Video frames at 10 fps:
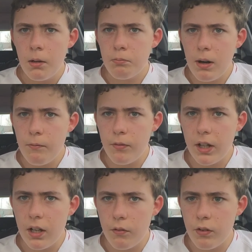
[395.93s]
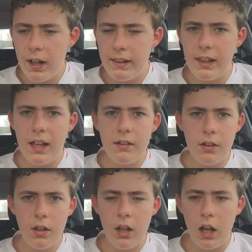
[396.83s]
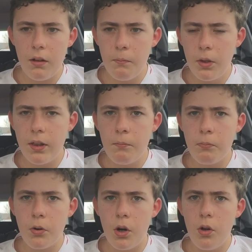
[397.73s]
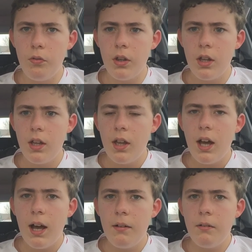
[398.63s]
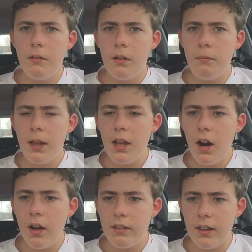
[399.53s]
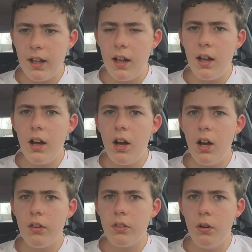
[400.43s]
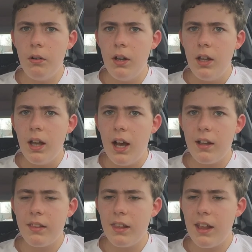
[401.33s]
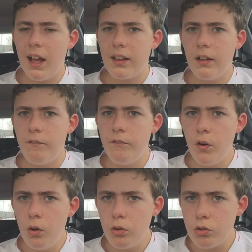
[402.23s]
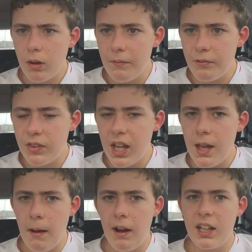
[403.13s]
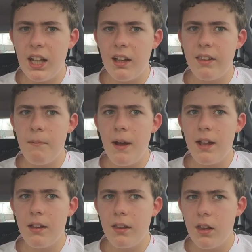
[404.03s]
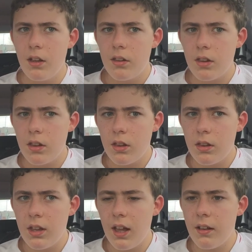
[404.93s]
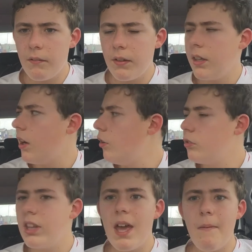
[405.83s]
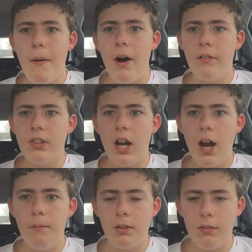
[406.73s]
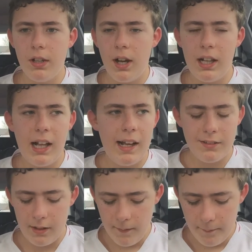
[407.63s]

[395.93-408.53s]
Brentford in a friendly. It doesn't look like it's much improved. And Man United, Arsenal actually had the full strength team out and actually made change. I think the whole team at half time or something like that.